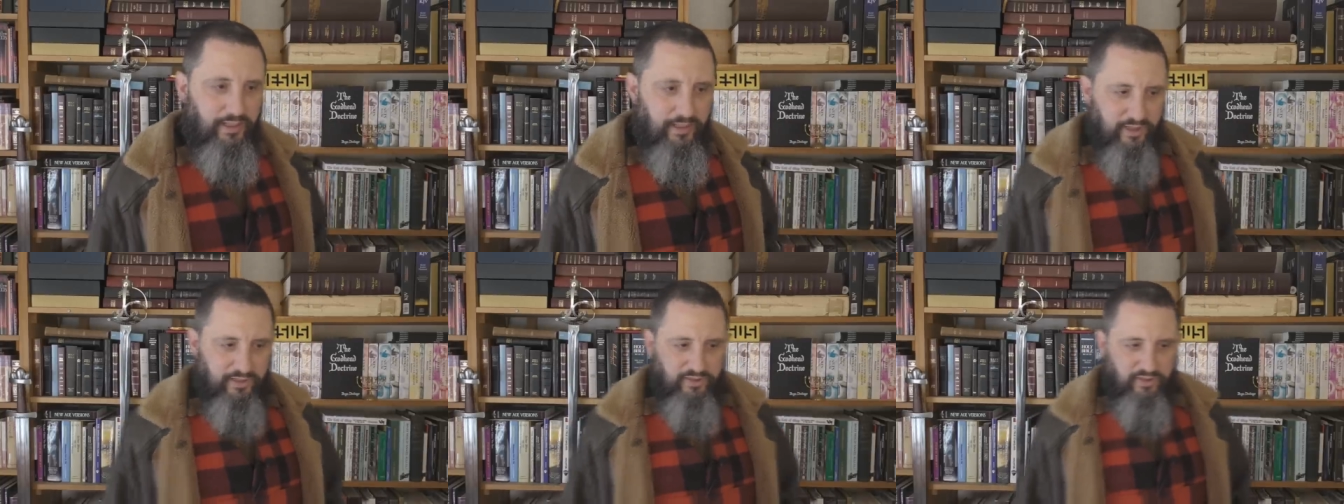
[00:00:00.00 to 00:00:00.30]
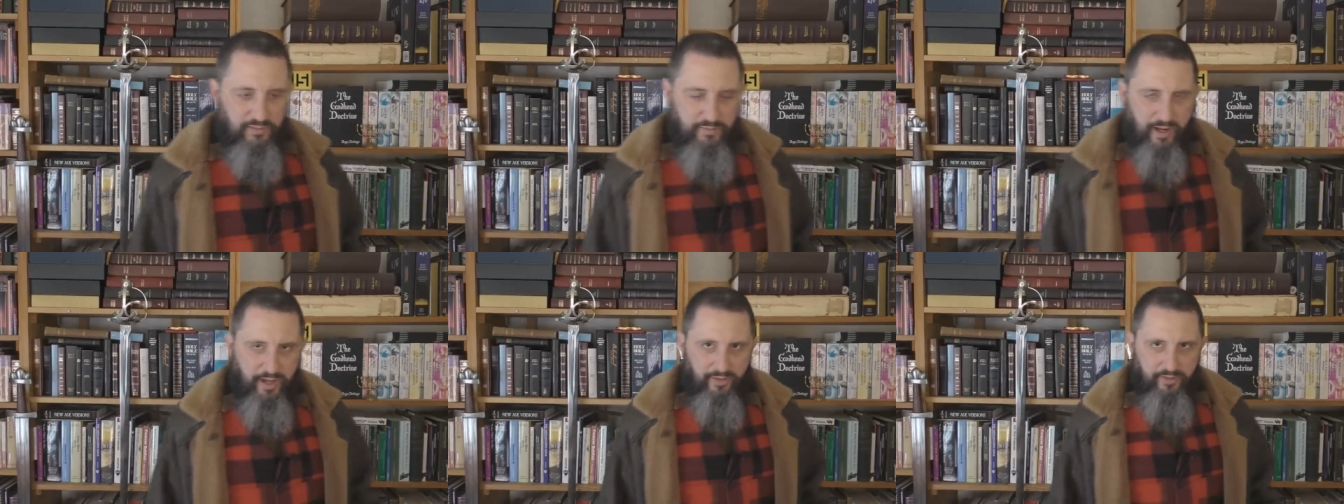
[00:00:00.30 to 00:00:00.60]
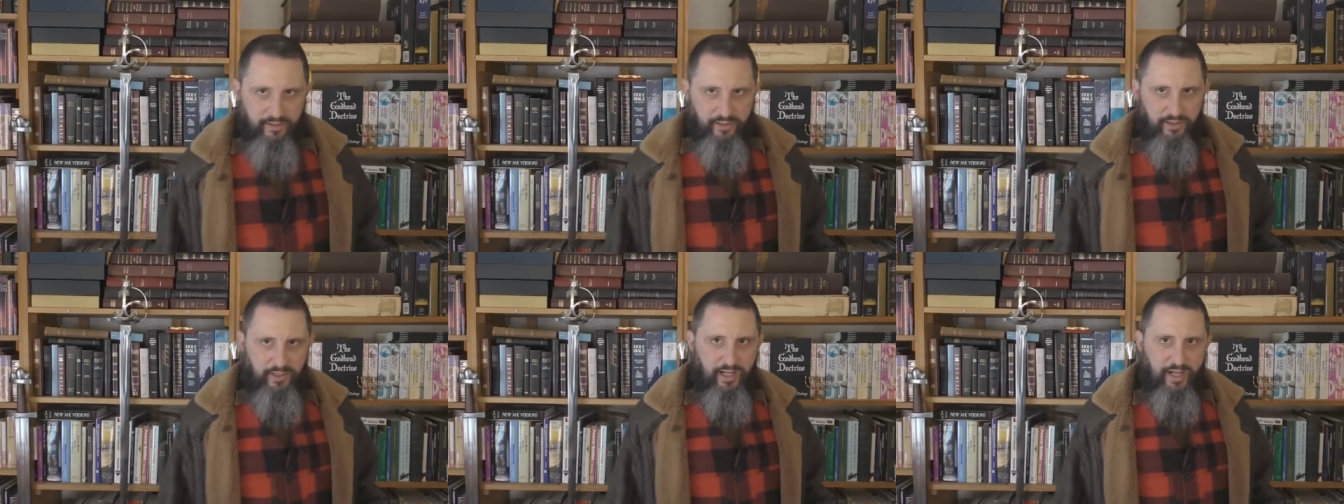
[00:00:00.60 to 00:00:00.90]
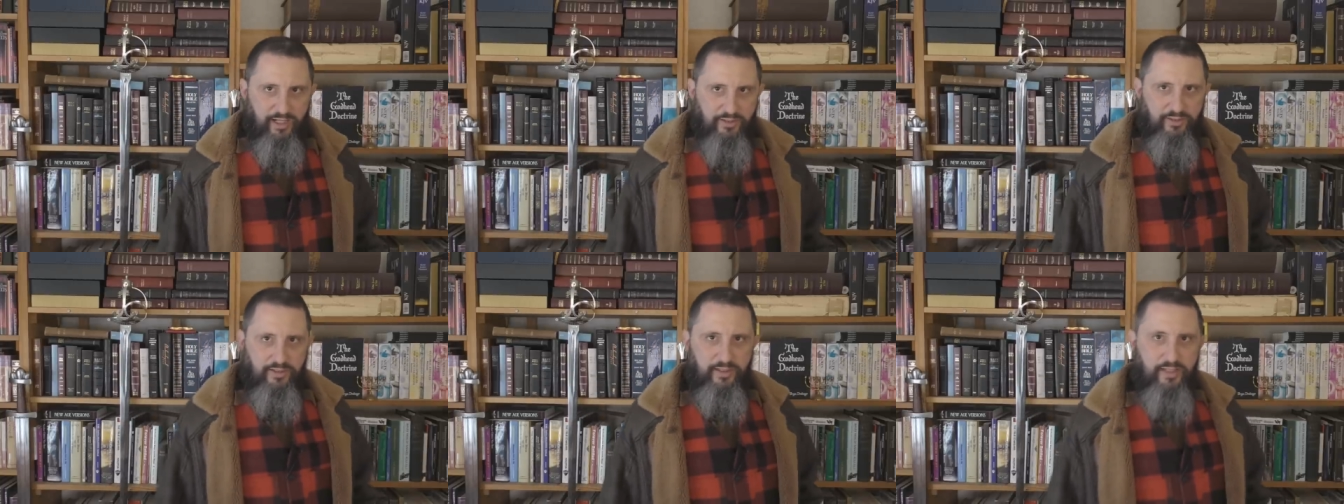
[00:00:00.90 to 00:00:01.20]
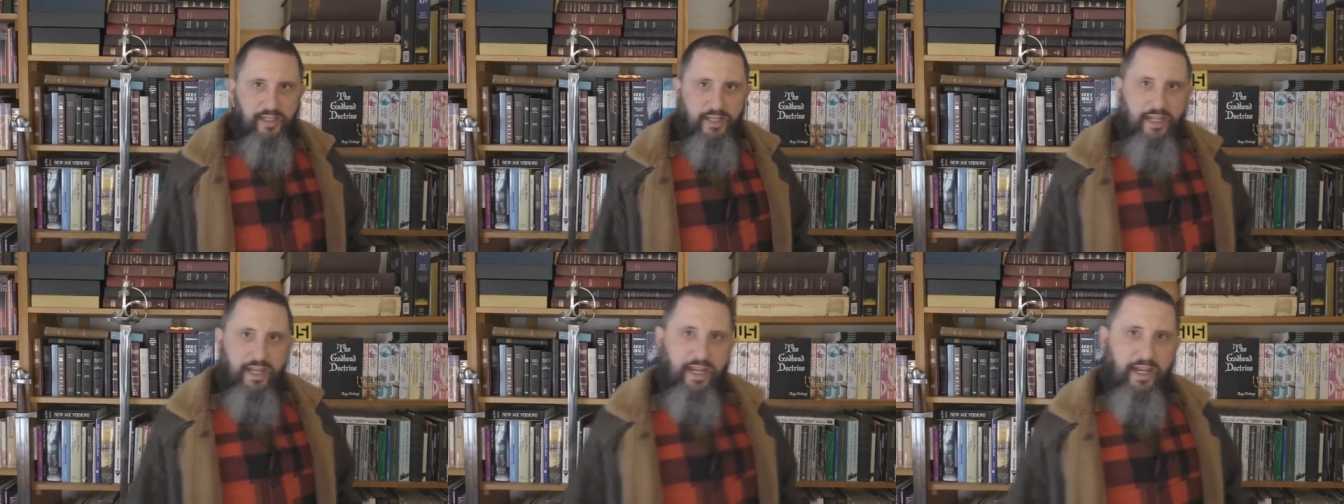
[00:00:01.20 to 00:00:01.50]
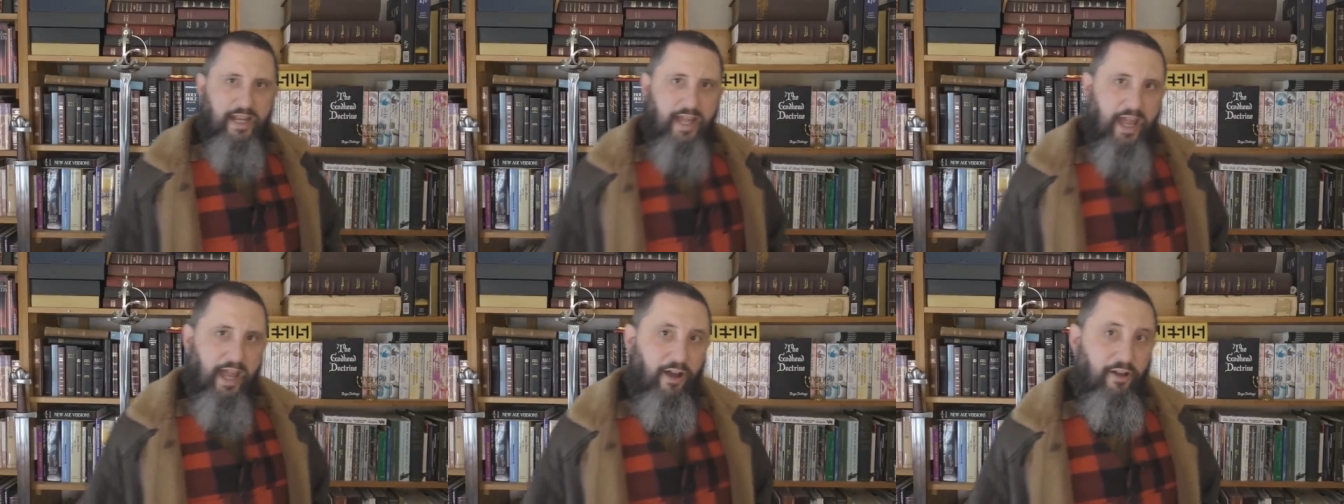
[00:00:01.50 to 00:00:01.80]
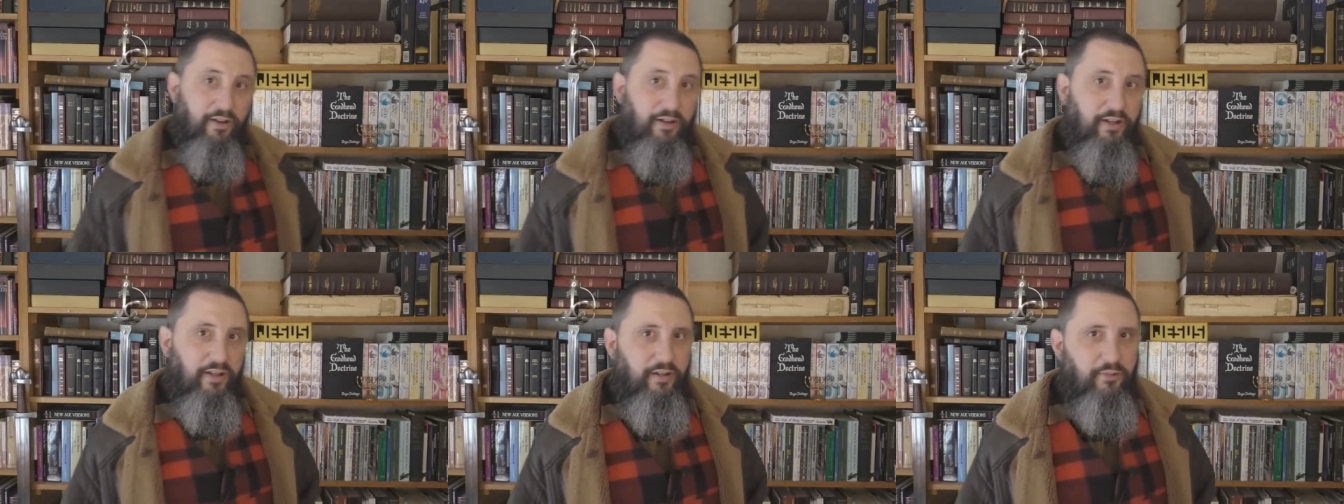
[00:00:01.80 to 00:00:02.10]
Let's come out of the closet and
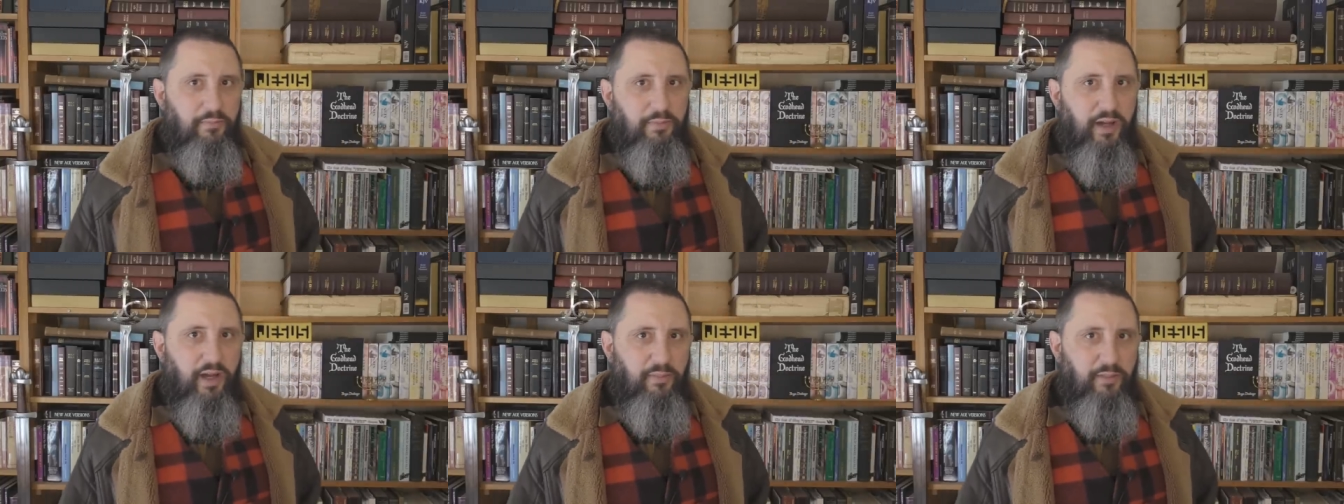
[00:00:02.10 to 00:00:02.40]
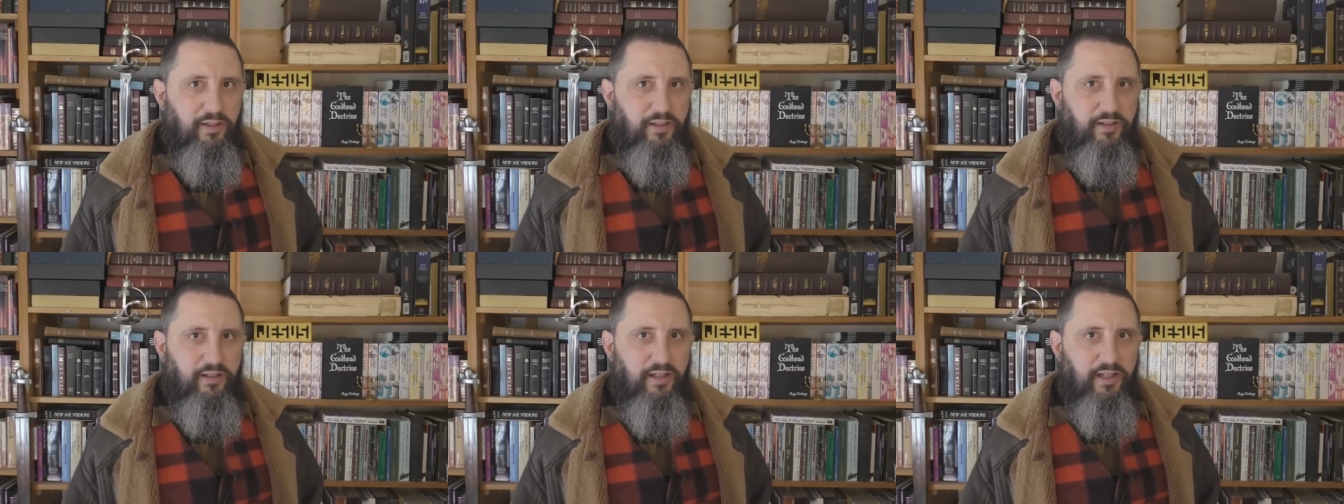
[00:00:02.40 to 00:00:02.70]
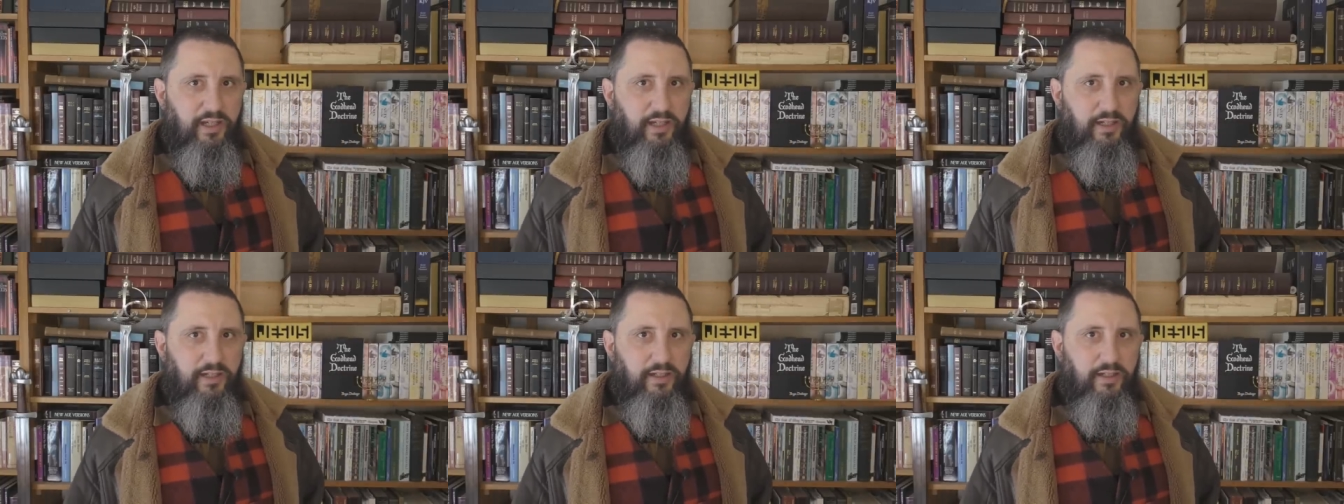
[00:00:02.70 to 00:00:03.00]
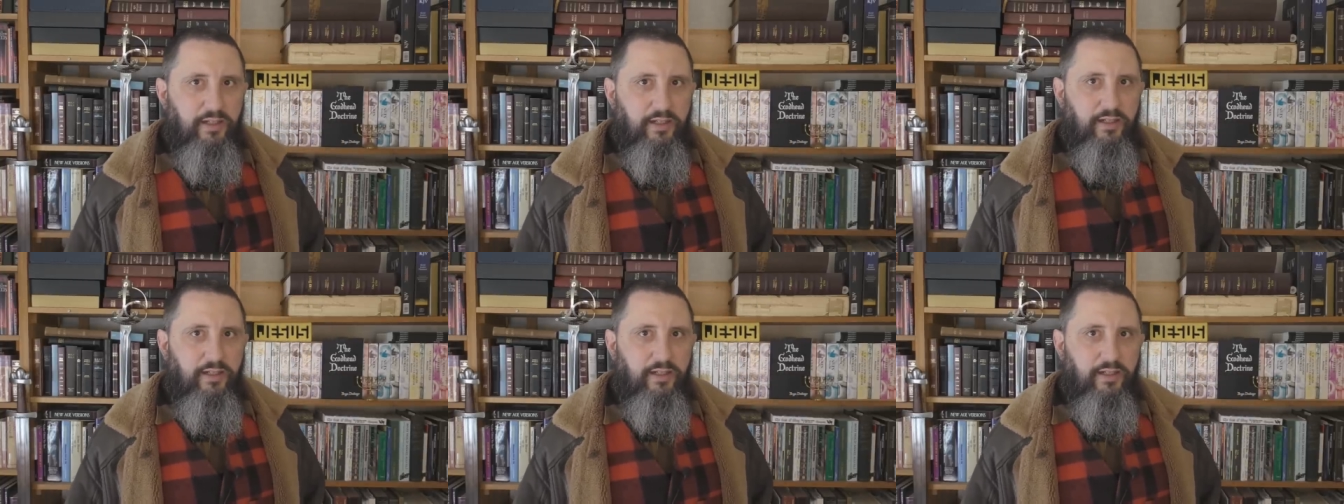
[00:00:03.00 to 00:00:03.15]
out publicly.